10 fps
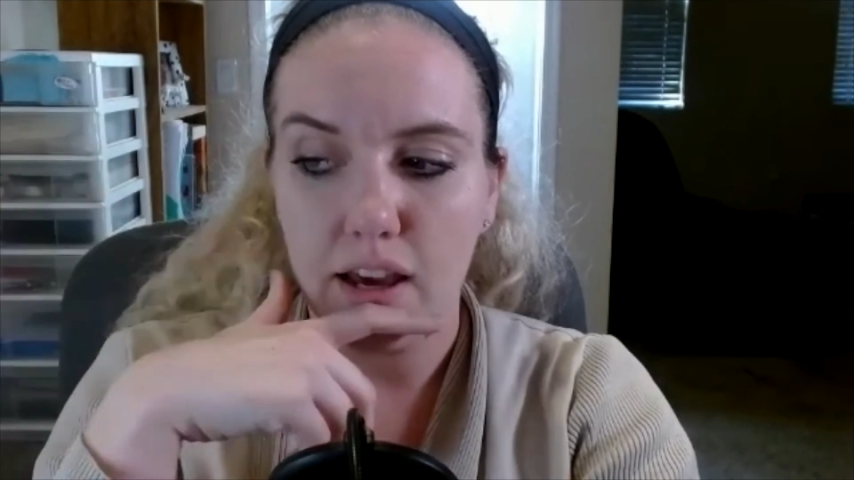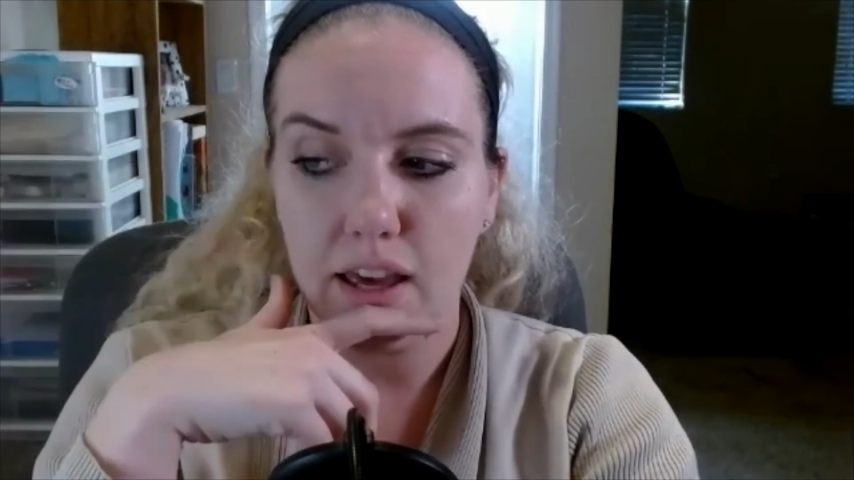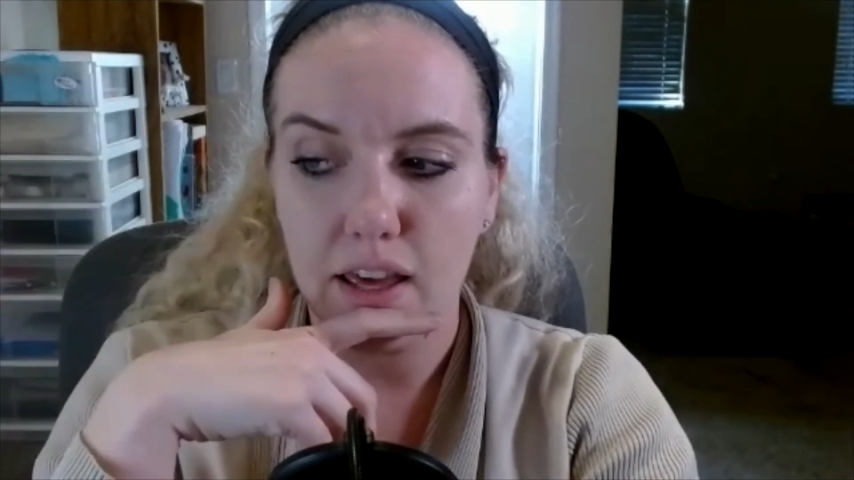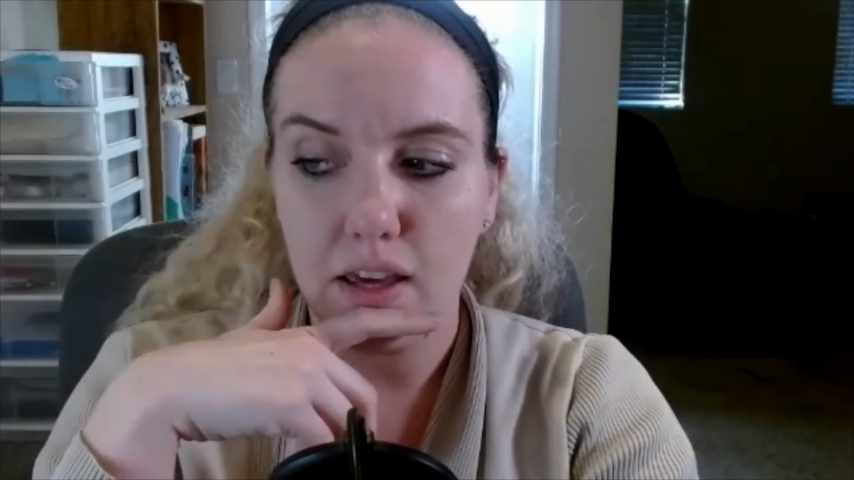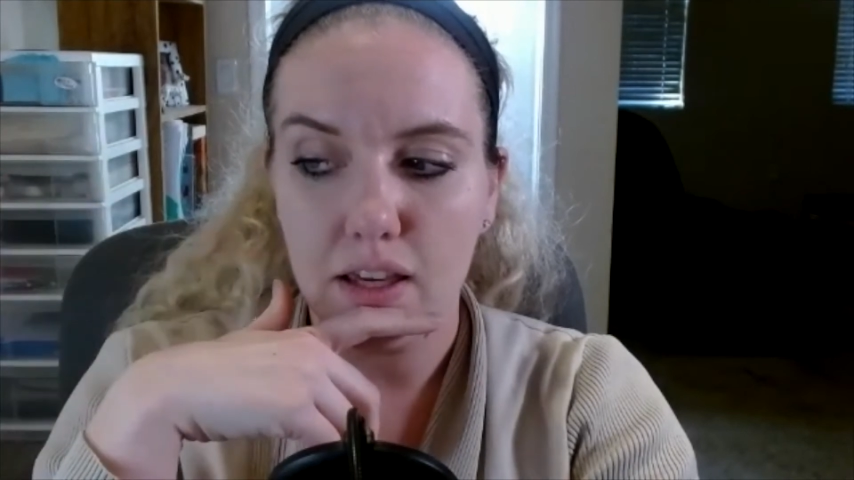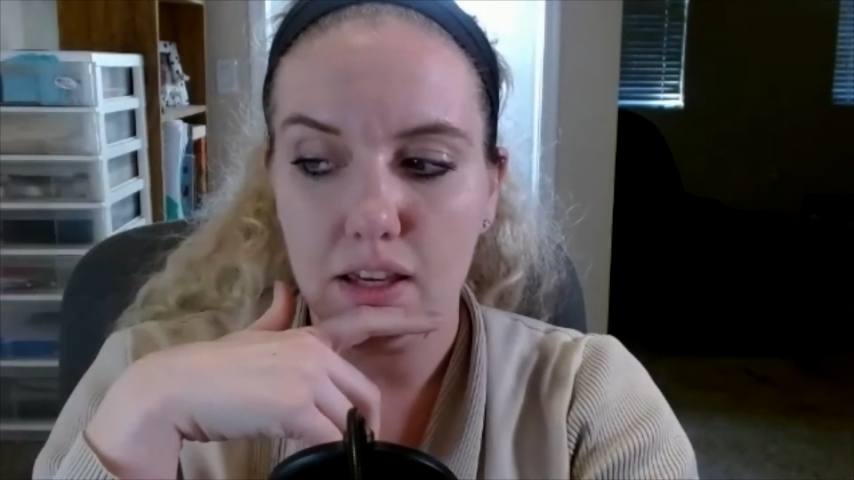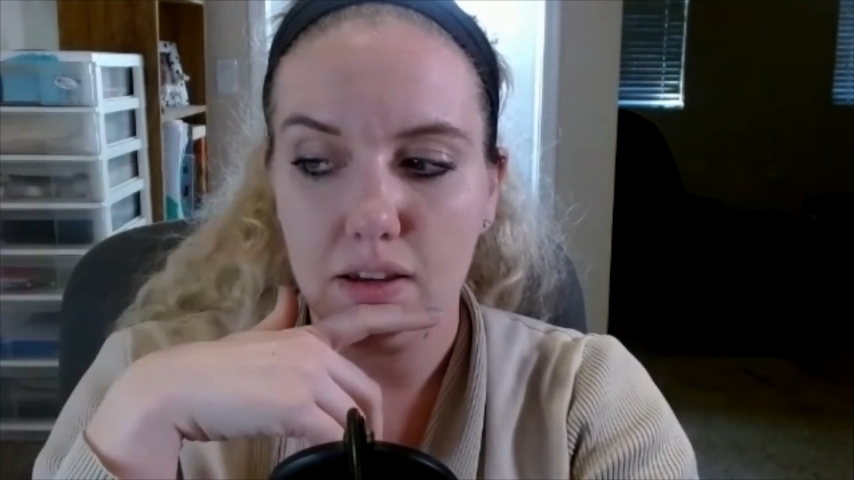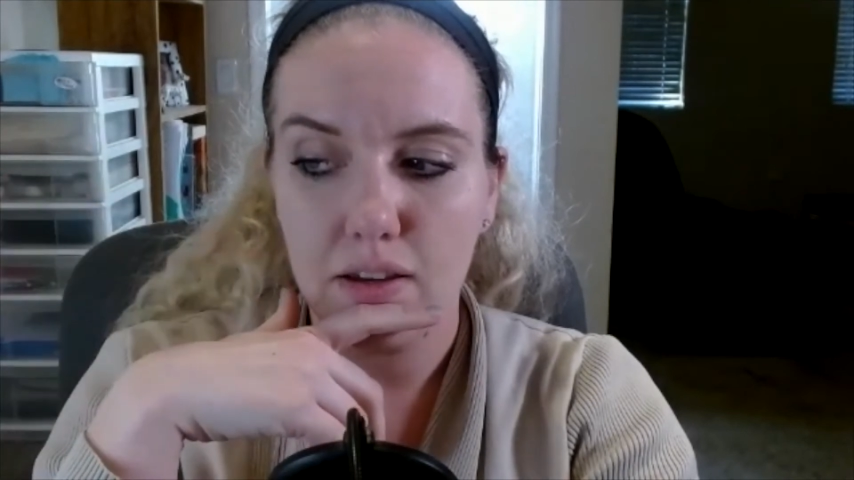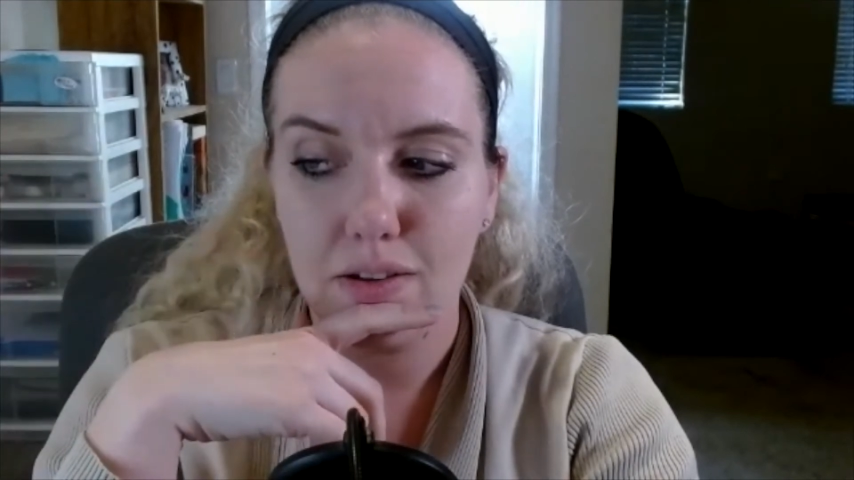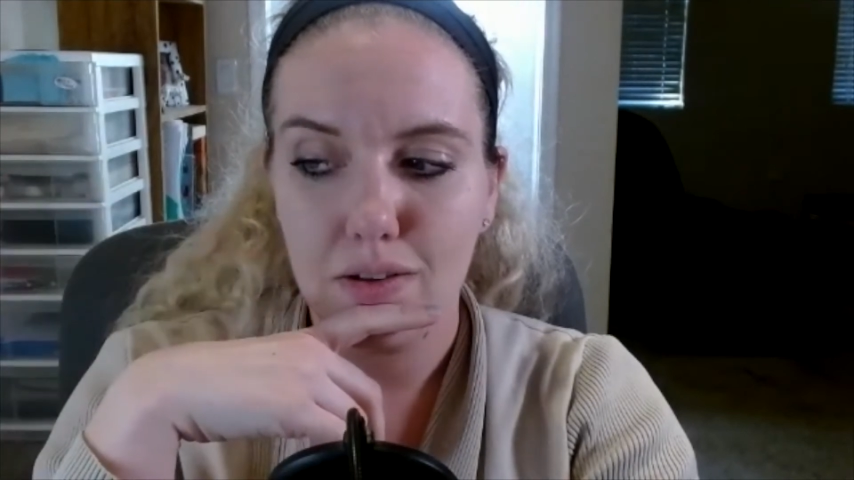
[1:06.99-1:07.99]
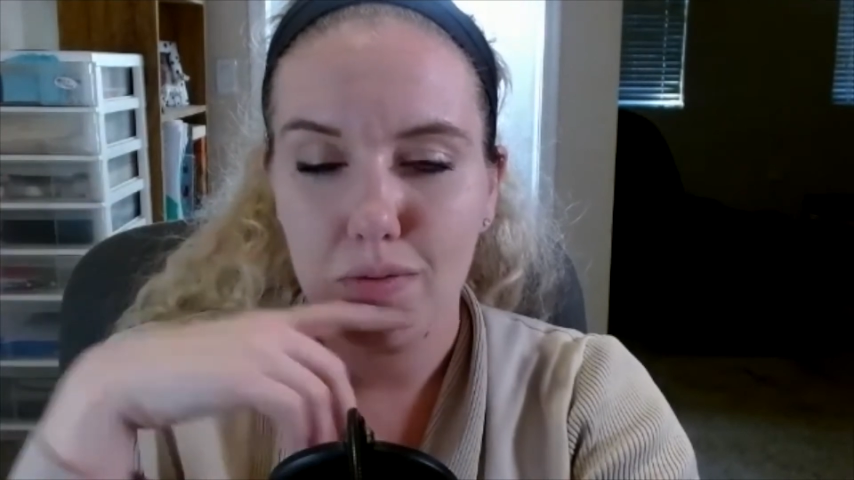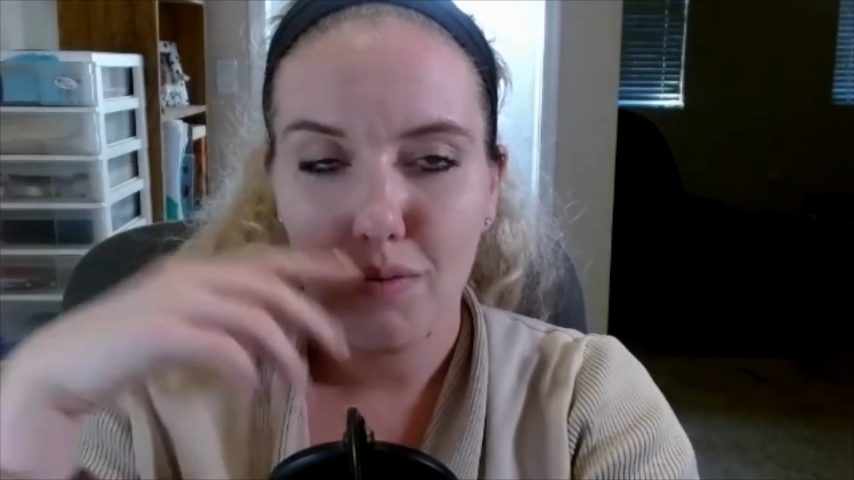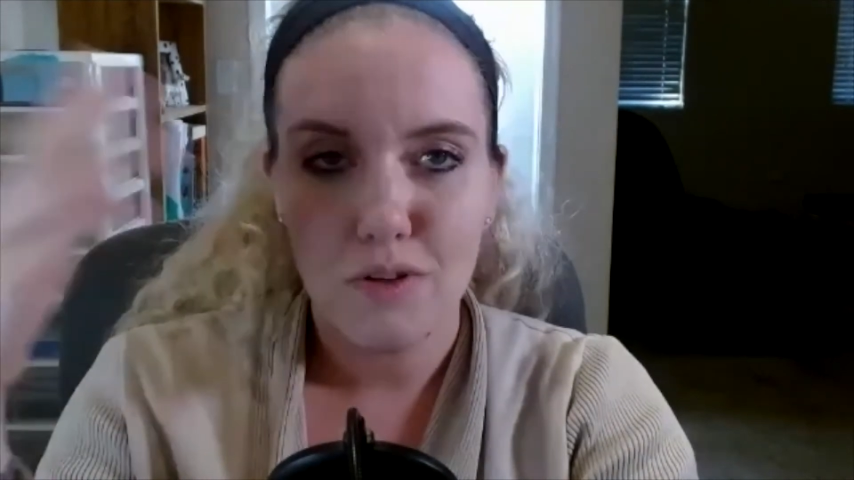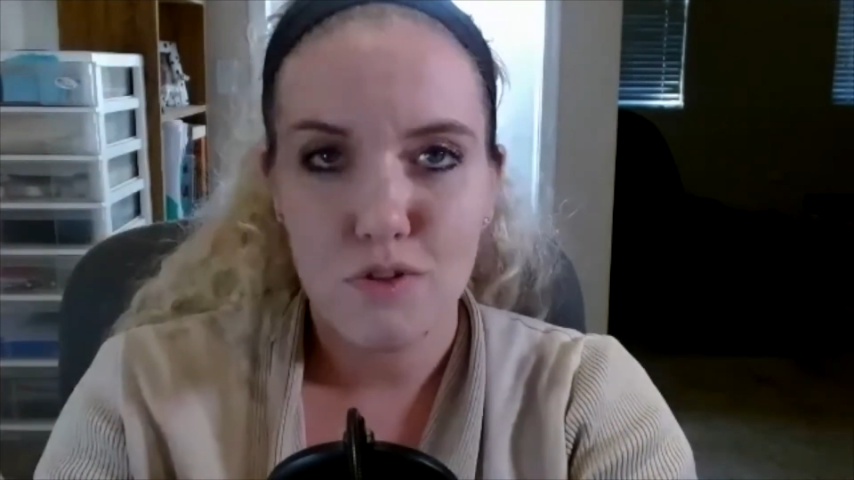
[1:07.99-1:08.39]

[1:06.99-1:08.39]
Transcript: I went